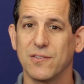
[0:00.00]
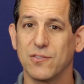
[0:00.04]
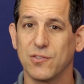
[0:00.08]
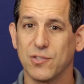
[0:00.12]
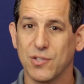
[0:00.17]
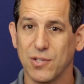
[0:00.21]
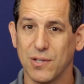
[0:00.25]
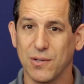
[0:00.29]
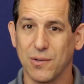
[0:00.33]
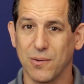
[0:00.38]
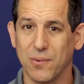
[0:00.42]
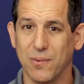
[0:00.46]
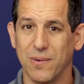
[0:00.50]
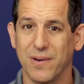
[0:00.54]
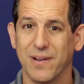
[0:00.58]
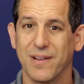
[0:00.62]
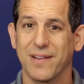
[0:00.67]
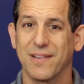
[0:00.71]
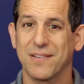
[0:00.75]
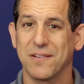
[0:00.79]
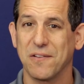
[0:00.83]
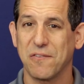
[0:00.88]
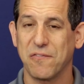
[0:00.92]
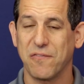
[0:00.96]
2,
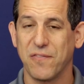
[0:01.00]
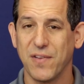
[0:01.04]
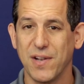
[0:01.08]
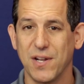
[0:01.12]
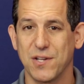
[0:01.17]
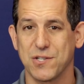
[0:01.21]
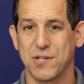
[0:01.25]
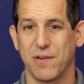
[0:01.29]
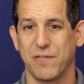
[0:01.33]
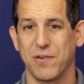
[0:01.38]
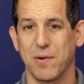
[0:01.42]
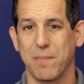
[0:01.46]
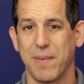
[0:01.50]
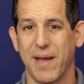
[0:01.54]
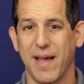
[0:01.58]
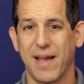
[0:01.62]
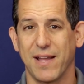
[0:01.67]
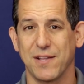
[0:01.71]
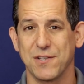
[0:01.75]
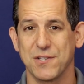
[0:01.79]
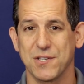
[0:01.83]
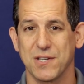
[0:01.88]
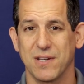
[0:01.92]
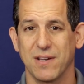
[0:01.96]
the finish of your
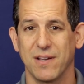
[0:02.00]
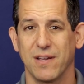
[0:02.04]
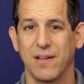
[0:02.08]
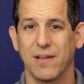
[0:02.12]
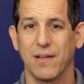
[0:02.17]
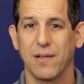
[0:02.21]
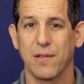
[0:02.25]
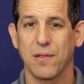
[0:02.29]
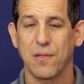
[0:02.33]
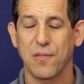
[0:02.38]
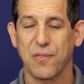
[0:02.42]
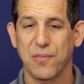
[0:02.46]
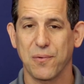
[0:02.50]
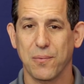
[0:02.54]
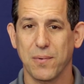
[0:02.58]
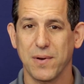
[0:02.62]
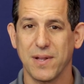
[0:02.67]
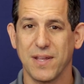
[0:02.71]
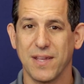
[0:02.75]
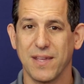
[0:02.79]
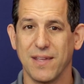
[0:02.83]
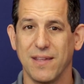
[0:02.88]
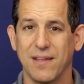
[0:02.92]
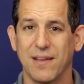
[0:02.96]
badge.
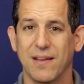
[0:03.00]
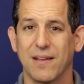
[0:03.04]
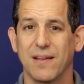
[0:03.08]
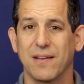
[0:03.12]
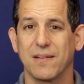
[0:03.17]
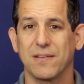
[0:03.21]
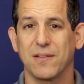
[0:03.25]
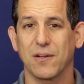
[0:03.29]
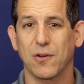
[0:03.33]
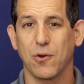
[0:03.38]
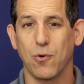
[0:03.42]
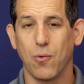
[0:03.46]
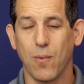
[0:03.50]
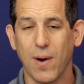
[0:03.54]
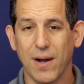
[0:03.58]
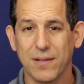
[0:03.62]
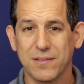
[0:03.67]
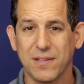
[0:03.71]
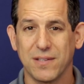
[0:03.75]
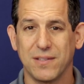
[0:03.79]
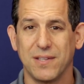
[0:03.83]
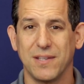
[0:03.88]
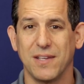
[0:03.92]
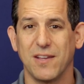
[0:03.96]
3, the
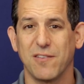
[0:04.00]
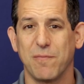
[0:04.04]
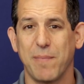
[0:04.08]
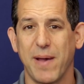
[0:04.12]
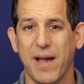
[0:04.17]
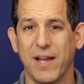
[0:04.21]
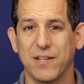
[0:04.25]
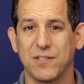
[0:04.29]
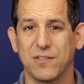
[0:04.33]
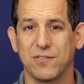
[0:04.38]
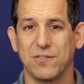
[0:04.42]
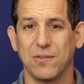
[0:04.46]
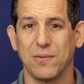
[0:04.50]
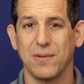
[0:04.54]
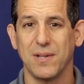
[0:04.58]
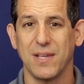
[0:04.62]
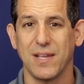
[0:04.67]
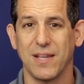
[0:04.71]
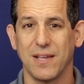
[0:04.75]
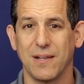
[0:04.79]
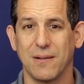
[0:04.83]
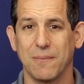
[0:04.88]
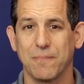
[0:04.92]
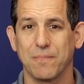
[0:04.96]
quantity of badges you
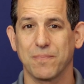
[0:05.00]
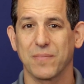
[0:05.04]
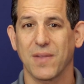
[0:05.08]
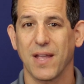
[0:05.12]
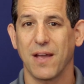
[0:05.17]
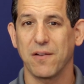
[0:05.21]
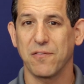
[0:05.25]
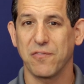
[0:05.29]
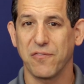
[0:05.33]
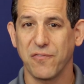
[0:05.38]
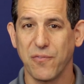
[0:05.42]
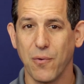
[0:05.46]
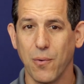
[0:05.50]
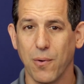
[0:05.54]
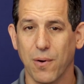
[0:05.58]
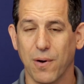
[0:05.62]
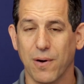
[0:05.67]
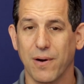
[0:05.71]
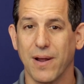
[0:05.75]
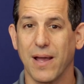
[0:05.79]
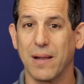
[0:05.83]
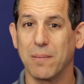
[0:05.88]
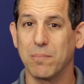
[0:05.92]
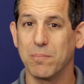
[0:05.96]
need. And
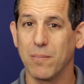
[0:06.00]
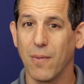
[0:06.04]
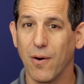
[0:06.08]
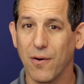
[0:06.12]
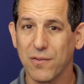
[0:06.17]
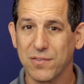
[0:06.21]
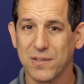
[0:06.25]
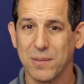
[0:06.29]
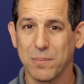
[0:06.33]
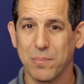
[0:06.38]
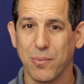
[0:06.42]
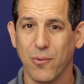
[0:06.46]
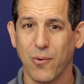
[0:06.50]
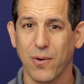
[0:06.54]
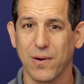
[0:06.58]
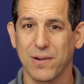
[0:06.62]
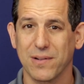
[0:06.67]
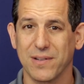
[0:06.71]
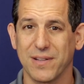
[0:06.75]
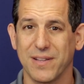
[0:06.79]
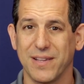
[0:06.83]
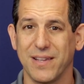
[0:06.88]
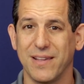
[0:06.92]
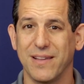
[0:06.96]
4, and most
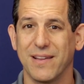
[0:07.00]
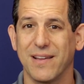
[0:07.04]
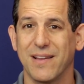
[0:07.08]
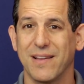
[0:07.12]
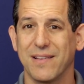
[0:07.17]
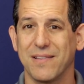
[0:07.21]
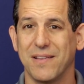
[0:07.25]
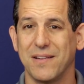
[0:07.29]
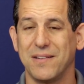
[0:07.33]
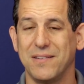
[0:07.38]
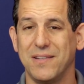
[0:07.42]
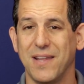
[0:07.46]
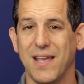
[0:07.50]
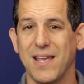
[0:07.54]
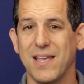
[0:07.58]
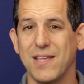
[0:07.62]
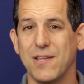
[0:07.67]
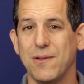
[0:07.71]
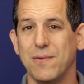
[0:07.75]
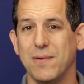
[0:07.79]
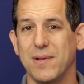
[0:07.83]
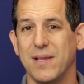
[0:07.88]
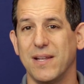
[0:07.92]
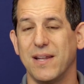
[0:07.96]
importantly, the date
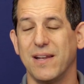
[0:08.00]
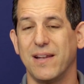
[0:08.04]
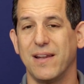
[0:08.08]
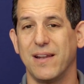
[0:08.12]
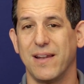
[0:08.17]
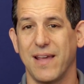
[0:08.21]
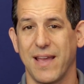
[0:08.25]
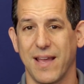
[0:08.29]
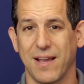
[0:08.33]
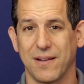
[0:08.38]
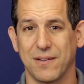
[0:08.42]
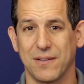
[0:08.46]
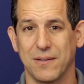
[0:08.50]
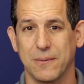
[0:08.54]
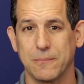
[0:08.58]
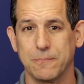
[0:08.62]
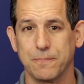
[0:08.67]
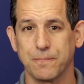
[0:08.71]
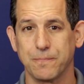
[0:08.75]
you need it in hand.